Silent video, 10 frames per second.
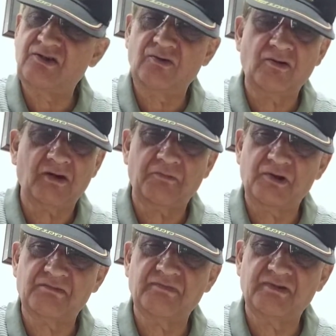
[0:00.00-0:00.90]
No, not
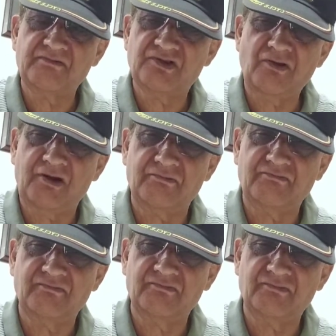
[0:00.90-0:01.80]
possible. It's not
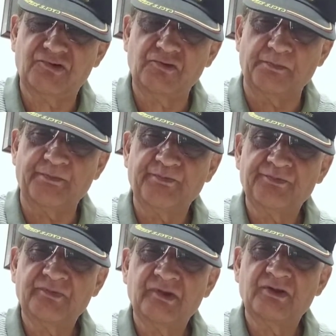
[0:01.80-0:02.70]
true
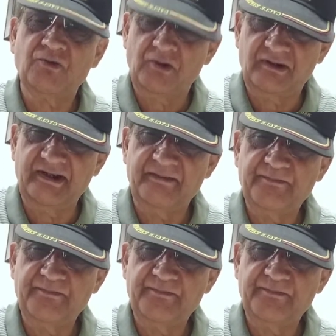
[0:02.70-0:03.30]
totally.